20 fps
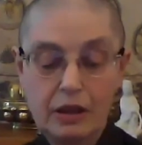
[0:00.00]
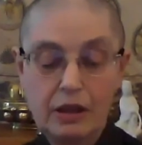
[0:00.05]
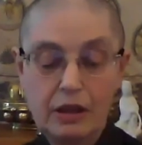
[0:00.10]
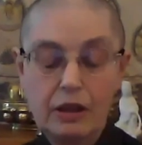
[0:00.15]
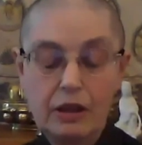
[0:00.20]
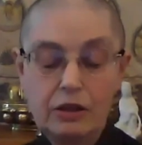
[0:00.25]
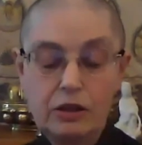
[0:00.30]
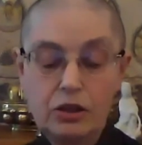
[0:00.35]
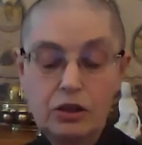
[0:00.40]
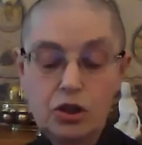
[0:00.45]

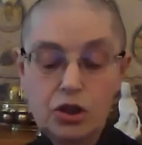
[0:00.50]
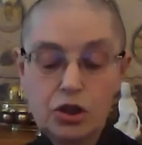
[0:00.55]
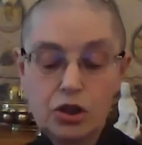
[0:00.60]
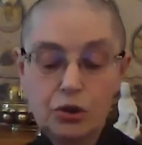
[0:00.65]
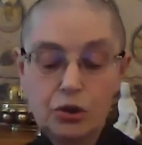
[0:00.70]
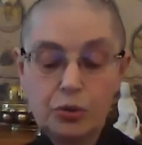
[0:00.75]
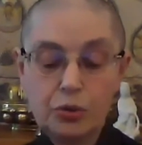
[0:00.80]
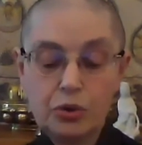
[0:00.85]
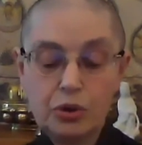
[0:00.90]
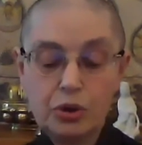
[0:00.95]
The
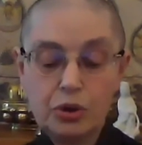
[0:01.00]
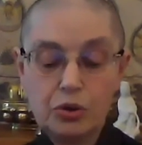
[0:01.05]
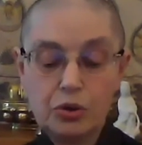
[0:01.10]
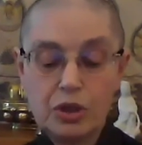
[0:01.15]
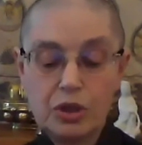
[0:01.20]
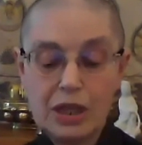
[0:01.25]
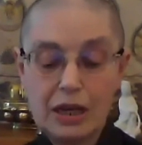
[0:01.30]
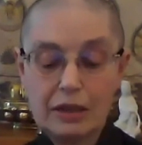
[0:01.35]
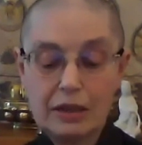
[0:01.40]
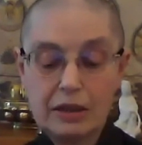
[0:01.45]
children who
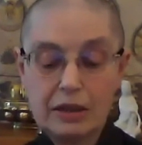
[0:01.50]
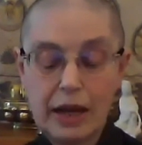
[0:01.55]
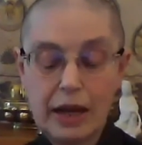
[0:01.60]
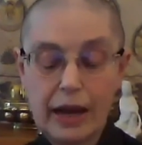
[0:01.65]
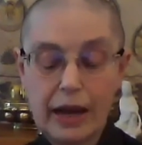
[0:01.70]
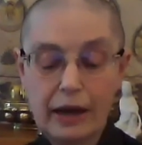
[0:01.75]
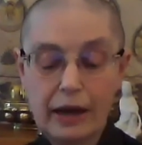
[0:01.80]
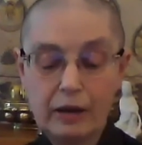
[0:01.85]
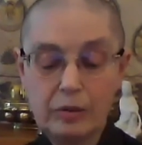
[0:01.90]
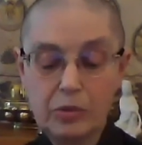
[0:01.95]
tended
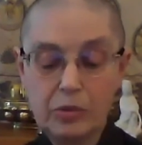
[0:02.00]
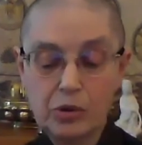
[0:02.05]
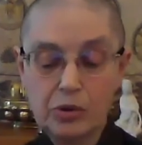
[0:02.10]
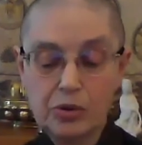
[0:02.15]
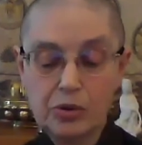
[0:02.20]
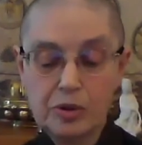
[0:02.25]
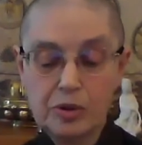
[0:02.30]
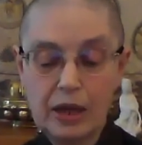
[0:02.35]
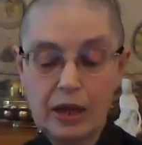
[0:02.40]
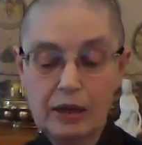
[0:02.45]

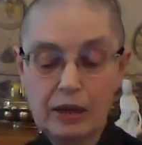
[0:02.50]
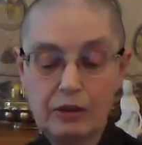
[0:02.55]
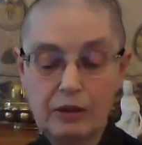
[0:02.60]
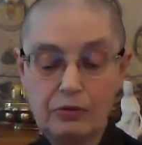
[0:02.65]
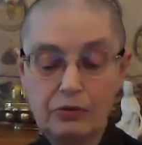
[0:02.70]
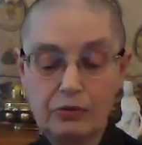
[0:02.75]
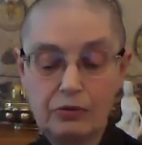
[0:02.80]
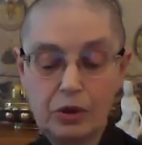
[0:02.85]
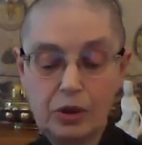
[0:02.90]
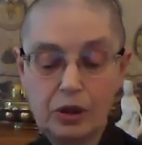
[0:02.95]
animals at the
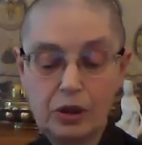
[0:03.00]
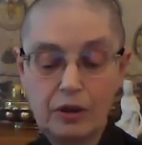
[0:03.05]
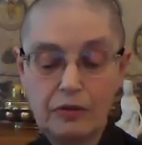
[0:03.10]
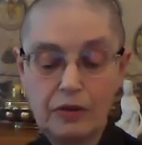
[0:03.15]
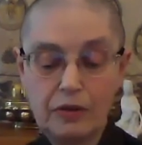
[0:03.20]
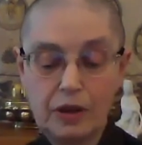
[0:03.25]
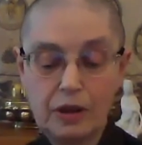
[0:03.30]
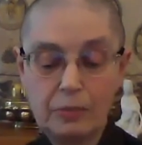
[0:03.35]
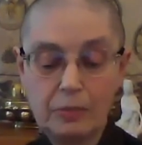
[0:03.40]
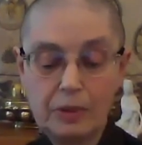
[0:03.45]
foot of the
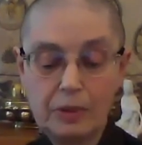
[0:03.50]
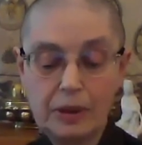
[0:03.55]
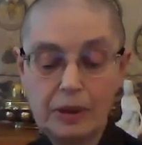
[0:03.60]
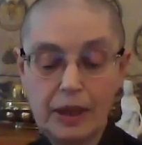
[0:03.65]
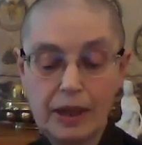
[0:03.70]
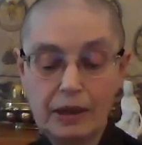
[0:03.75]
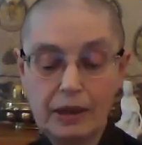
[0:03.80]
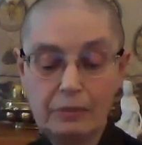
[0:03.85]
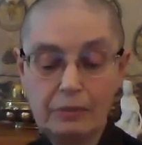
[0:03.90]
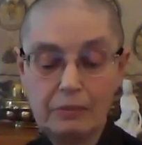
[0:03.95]

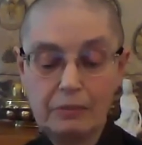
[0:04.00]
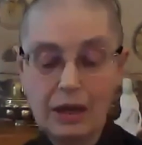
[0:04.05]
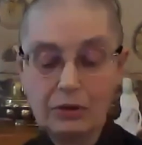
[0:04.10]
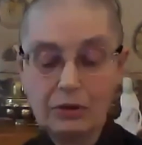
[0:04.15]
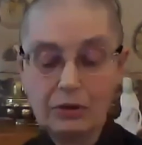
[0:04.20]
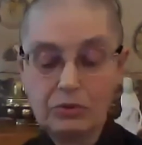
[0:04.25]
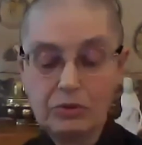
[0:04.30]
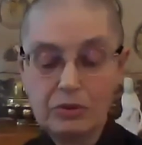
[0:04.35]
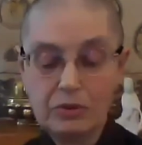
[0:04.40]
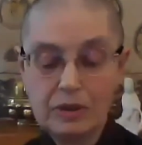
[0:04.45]
Himalayan
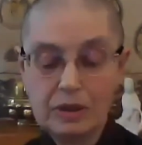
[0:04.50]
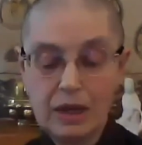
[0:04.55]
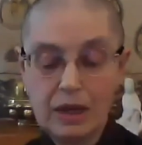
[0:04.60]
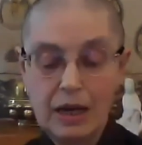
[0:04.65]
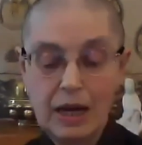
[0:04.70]
mountains